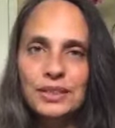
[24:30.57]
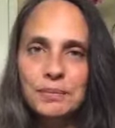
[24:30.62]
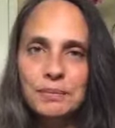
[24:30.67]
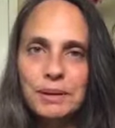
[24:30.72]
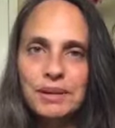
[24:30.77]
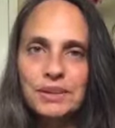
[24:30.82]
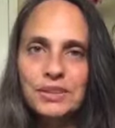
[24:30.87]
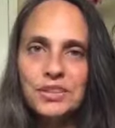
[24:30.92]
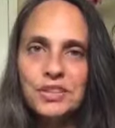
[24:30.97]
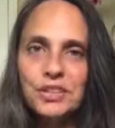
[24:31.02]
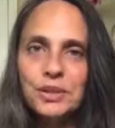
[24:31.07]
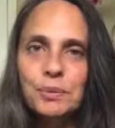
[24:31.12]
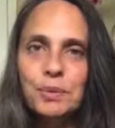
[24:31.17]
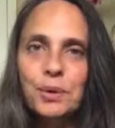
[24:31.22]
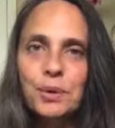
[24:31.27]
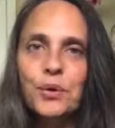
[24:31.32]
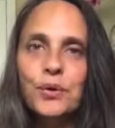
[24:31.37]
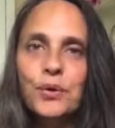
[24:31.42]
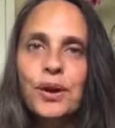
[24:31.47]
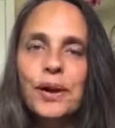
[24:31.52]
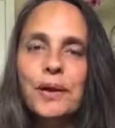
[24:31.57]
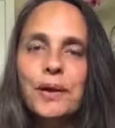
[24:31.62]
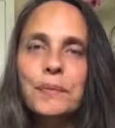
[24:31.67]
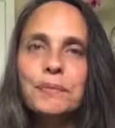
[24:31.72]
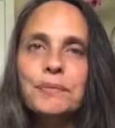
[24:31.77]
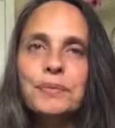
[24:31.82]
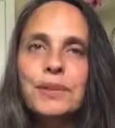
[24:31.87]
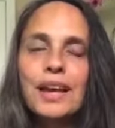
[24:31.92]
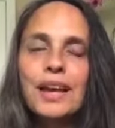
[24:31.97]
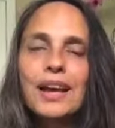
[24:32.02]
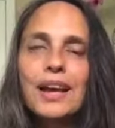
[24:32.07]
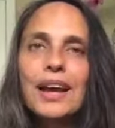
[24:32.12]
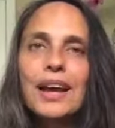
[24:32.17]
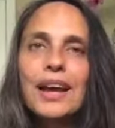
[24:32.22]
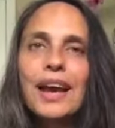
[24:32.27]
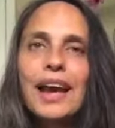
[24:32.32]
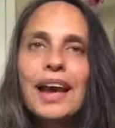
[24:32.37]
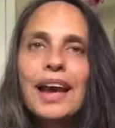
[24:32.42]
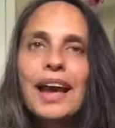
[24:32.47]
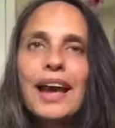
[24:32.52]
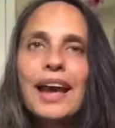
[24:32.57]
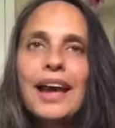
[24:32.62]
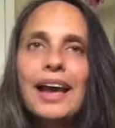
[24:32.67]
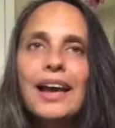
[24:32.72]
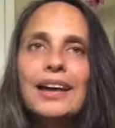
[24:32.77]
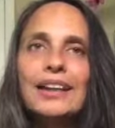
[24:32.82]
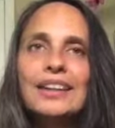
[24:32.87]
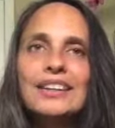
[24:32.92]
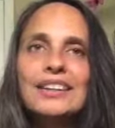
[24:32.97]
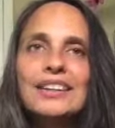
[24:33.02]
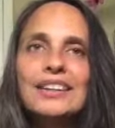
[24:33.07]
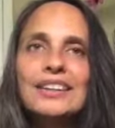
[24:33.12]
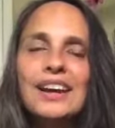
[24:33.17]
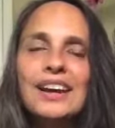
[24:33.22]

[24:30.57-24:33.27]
the mentorship program. And